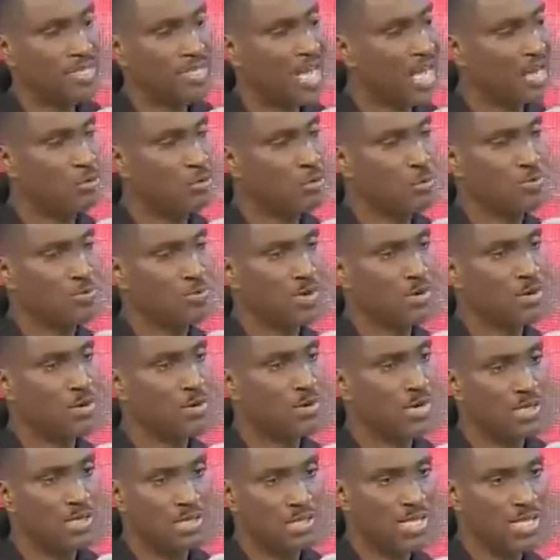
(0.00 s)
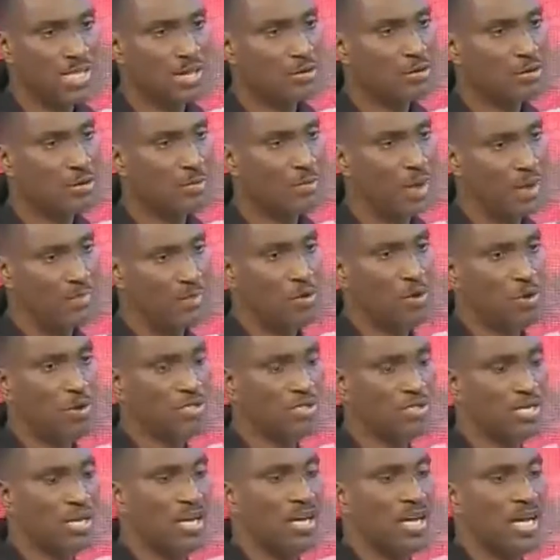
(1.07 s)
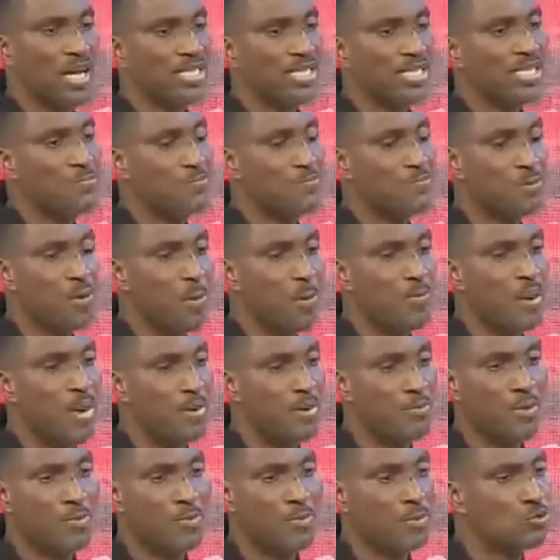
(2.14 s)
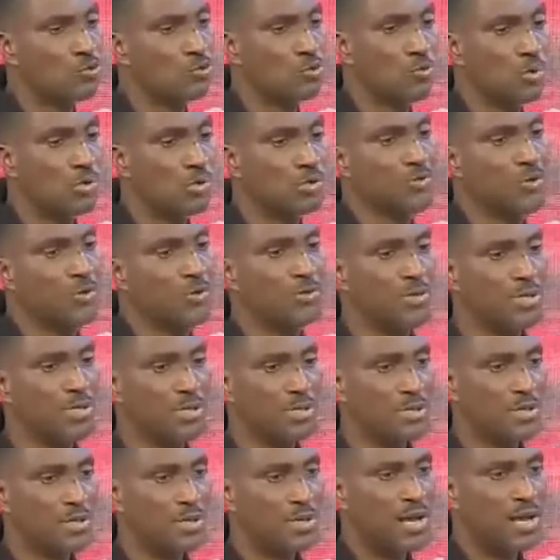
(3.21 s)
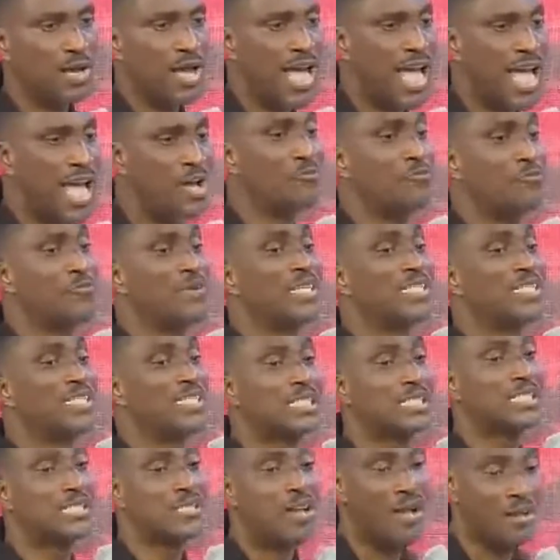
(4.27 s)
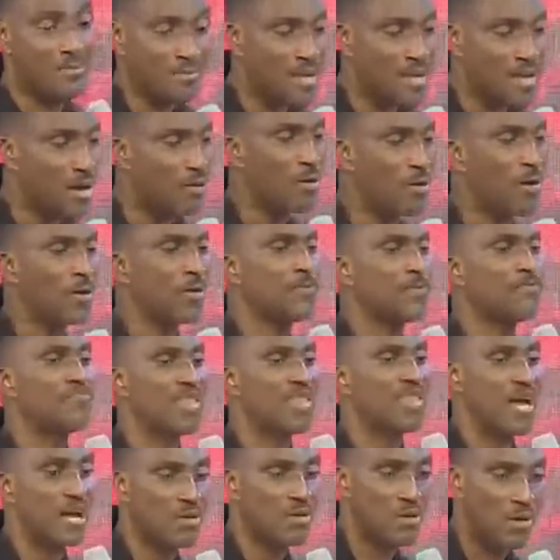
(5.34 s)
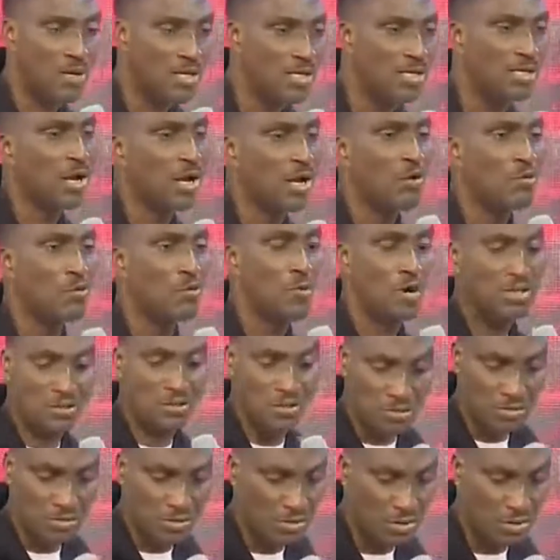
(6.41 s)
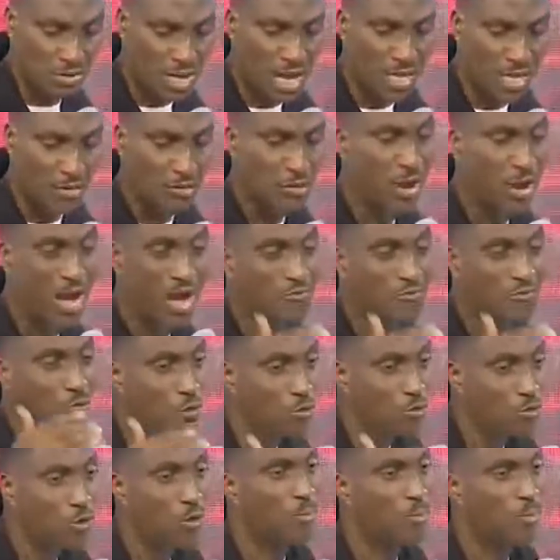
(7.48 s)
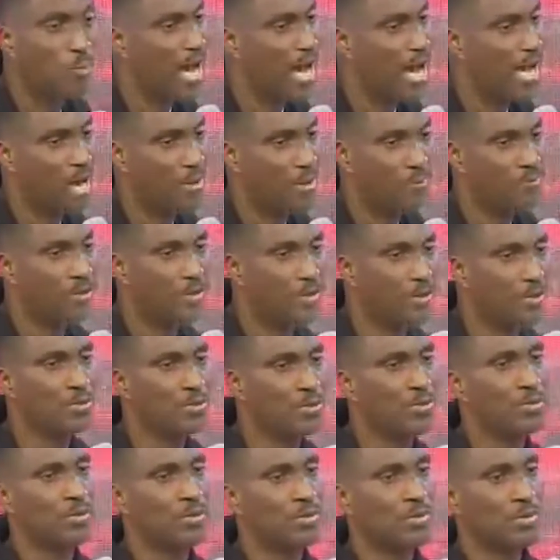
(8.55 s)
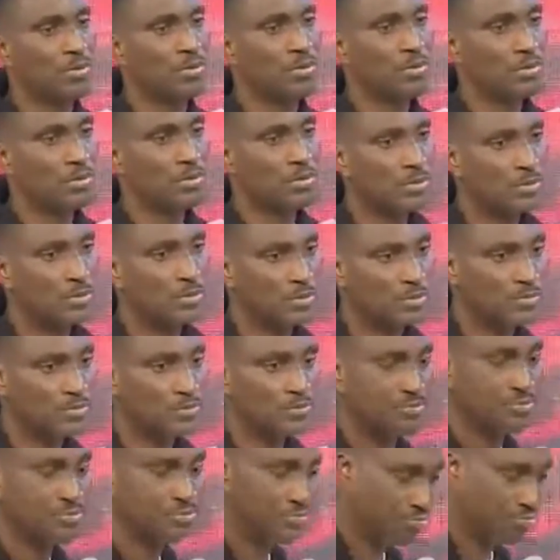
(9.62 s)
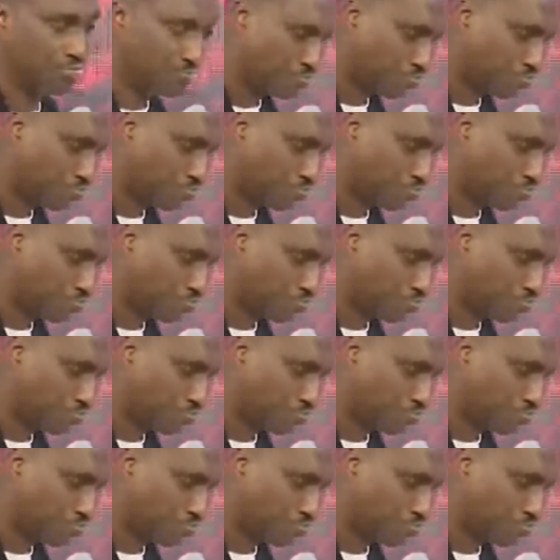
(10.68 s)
I don't pick unregistered number because the problem will be too much for me. Every time they are calling, they are calling. Once I don't have your number, I can't pick you. Hmm.